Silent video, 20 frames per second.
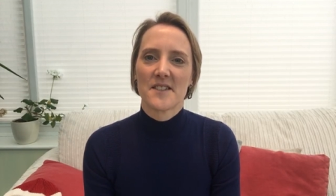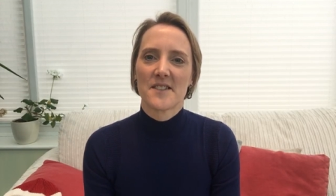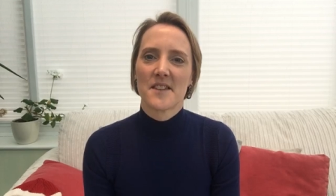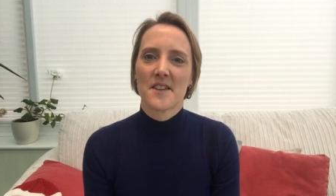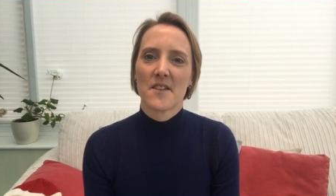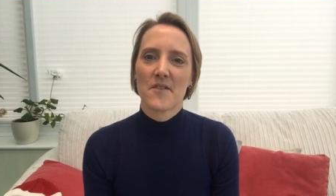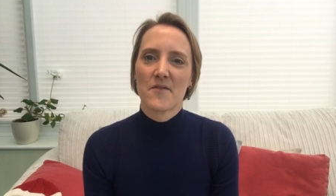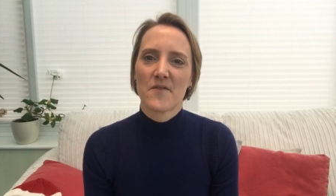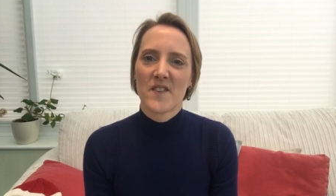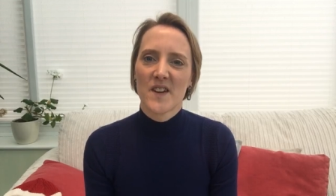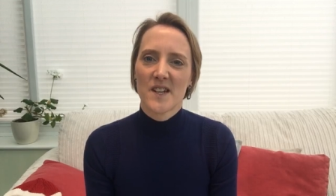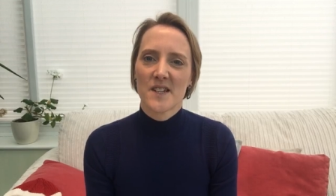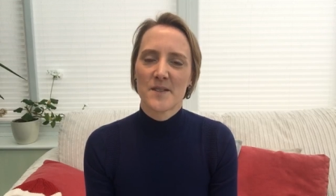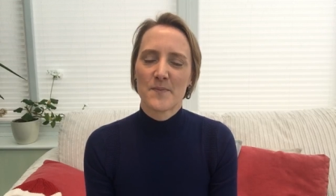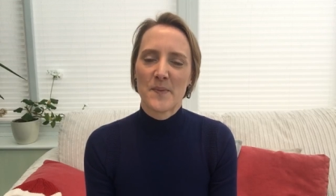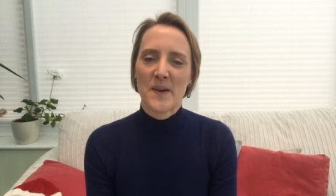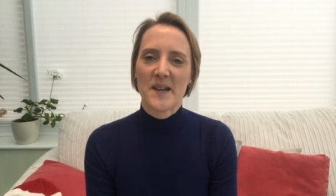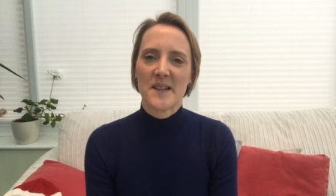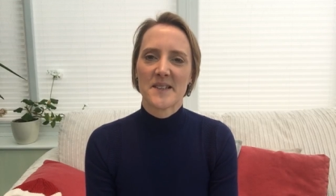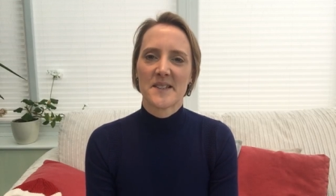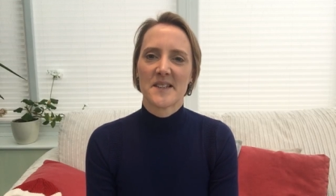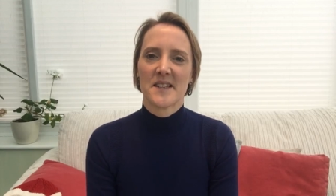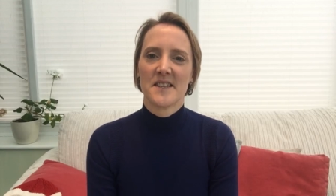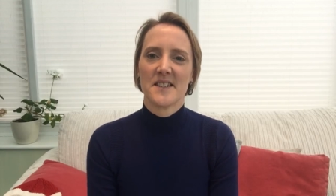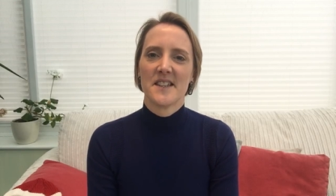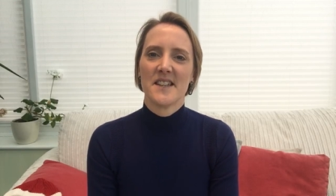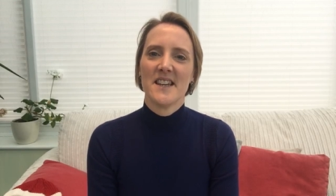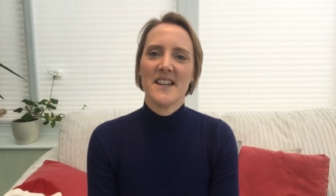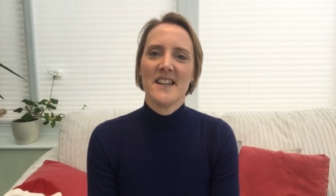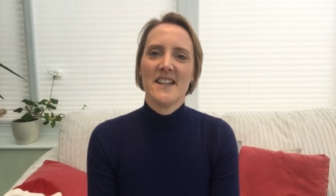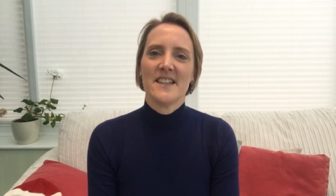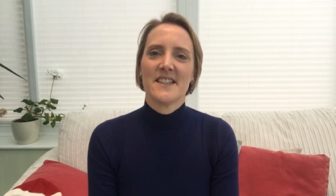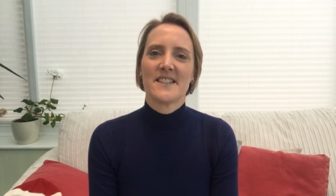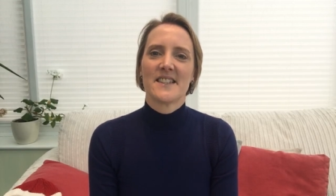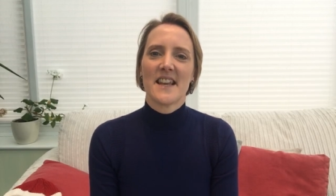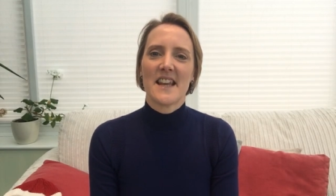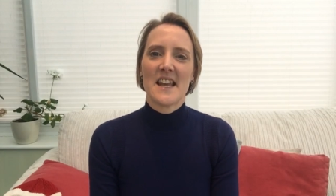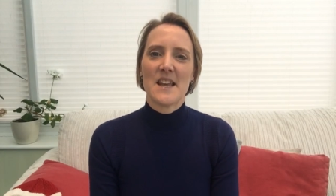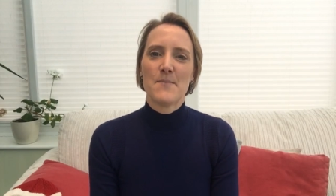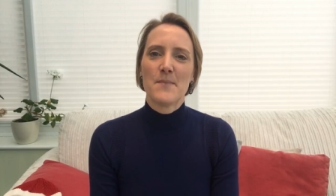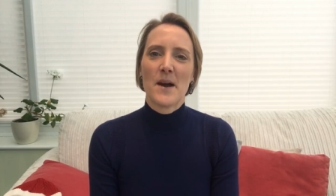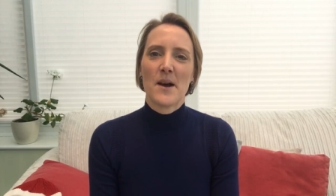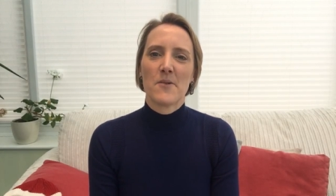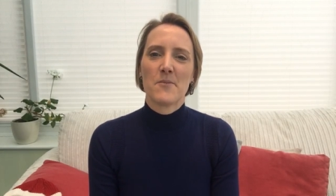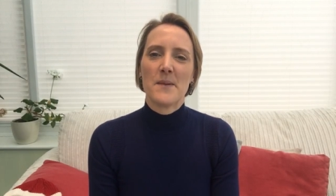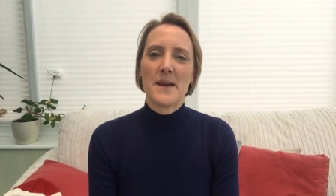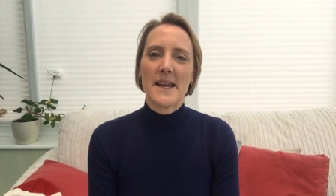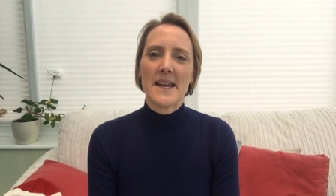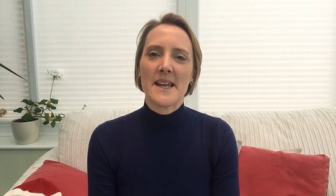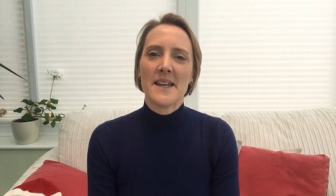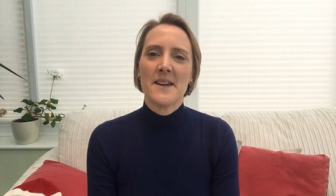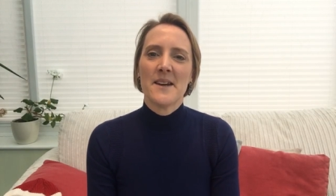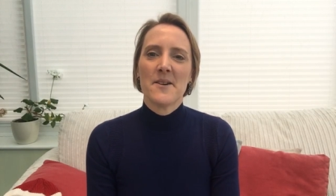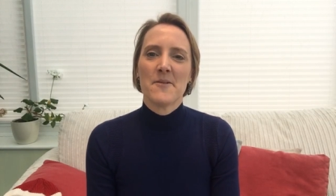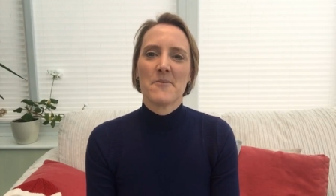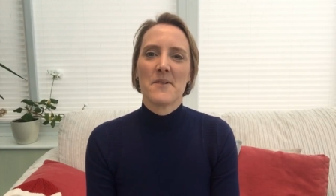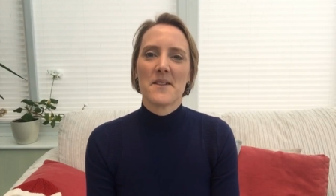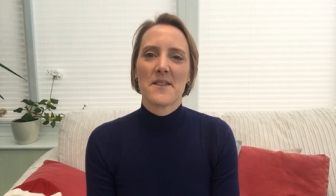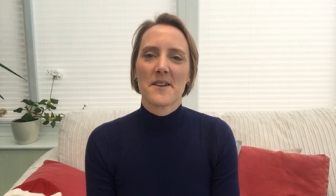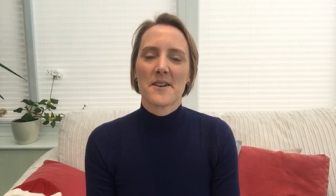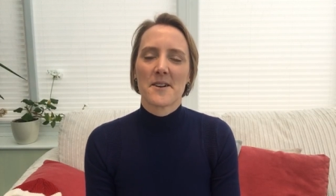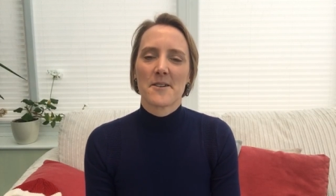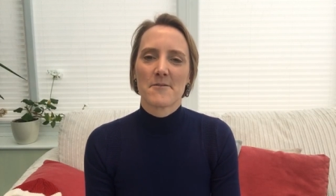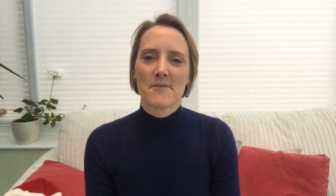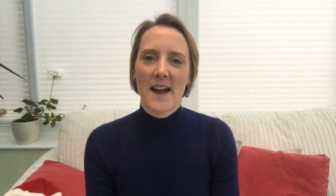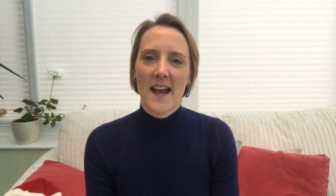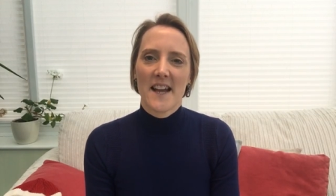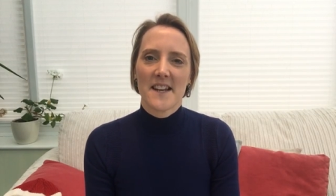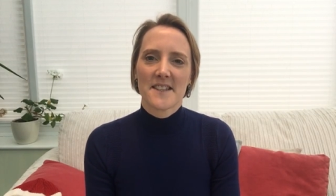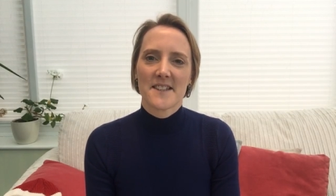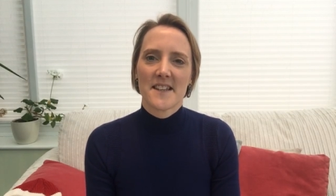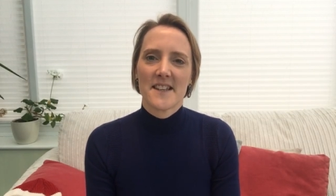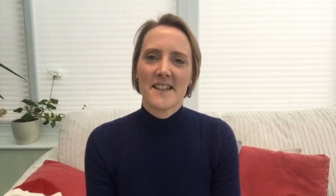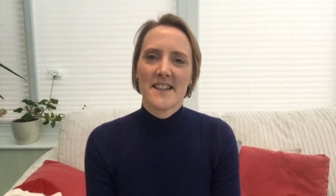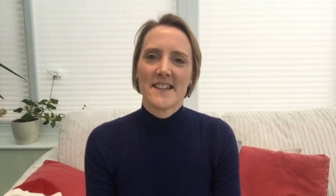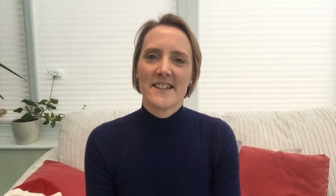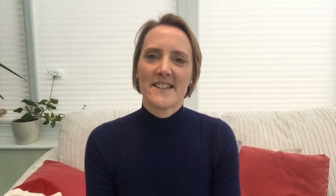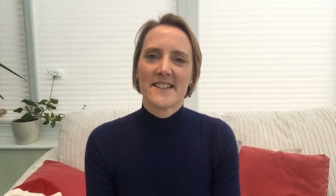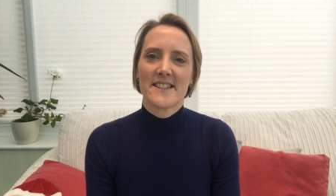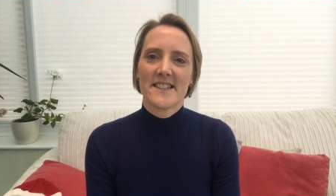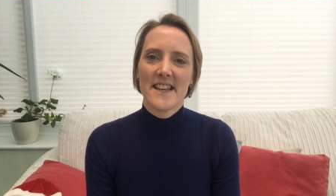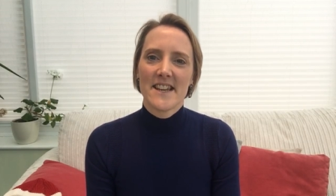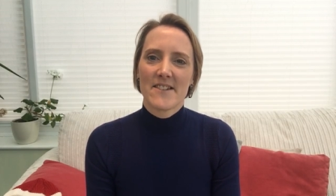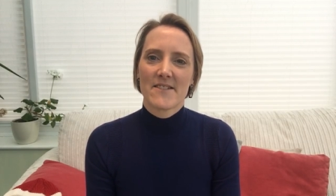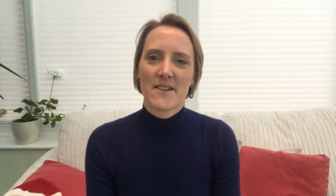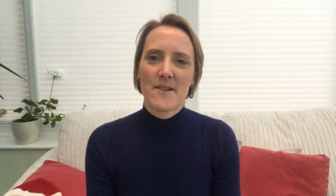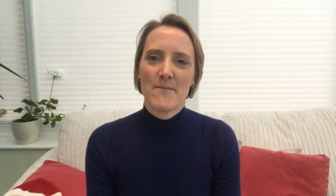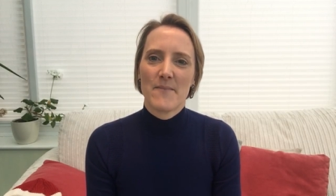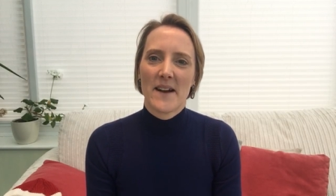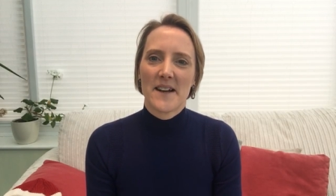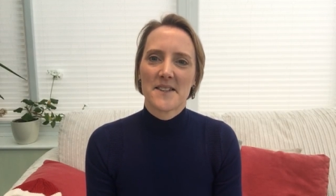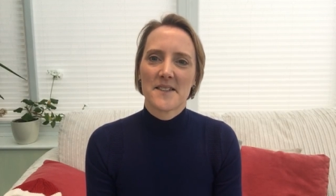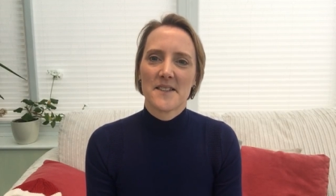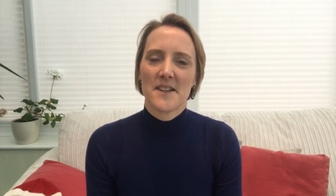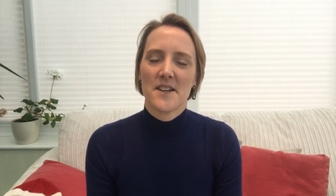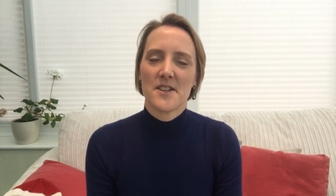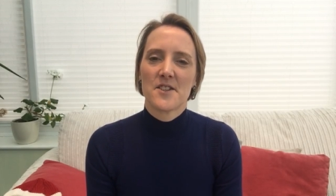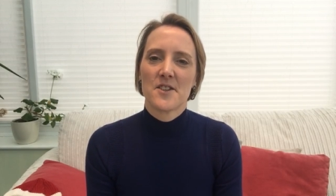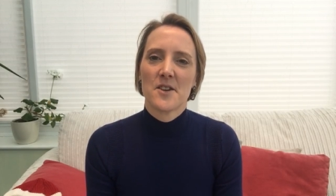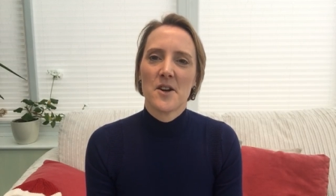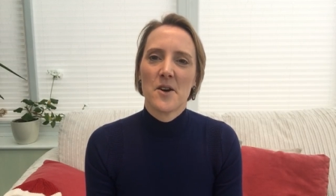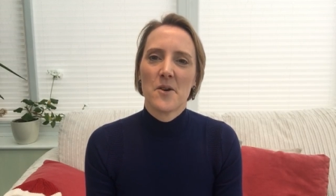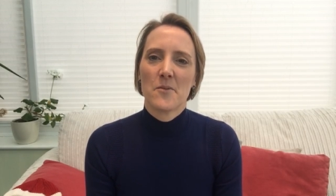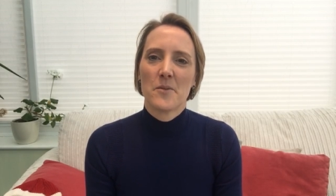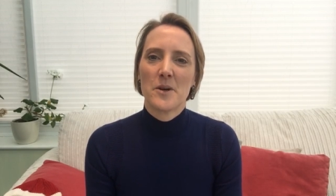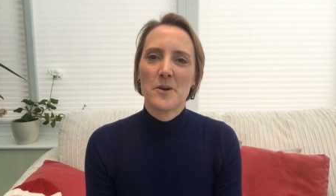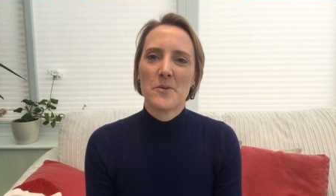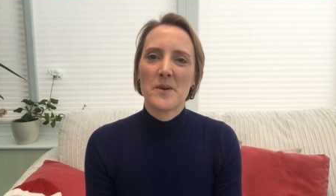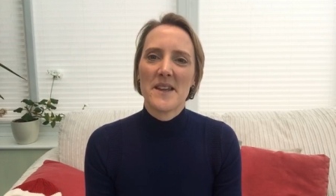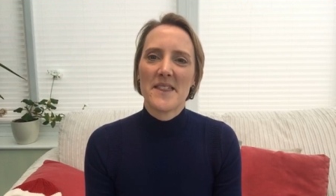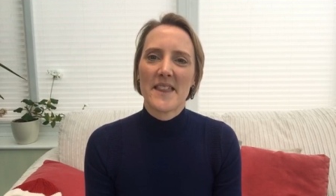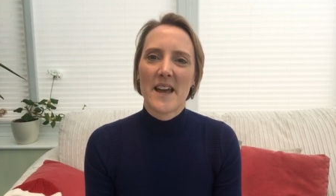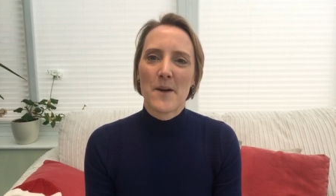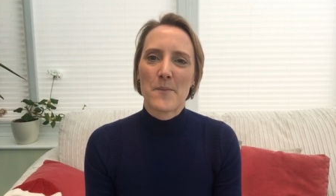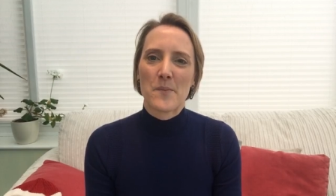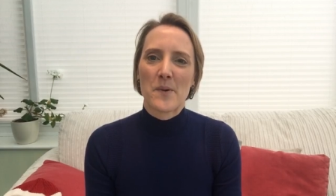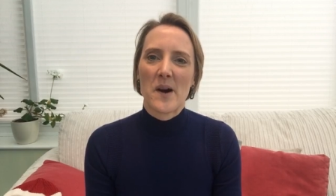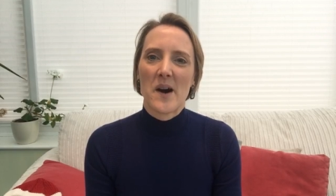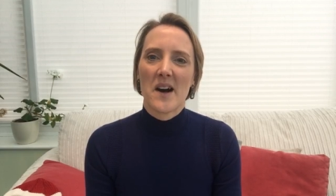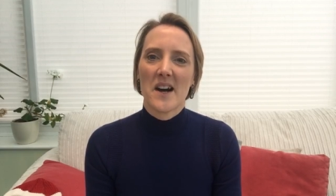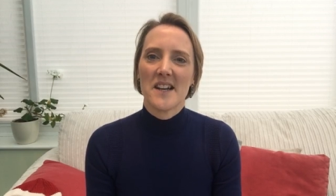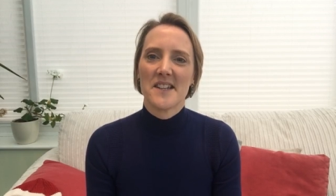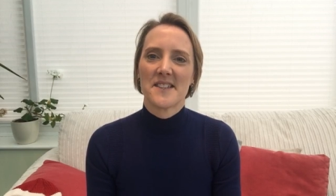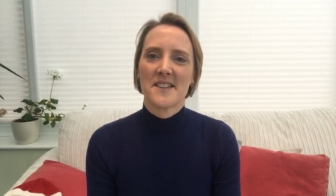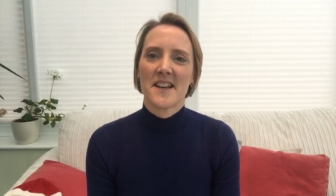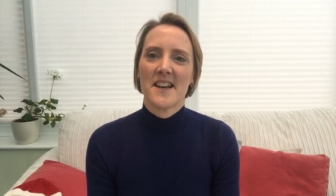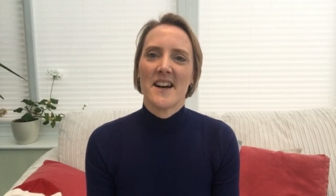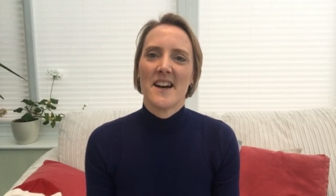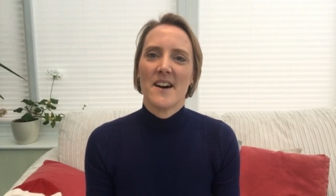So the first person to email me with the correct secret message will win that prize.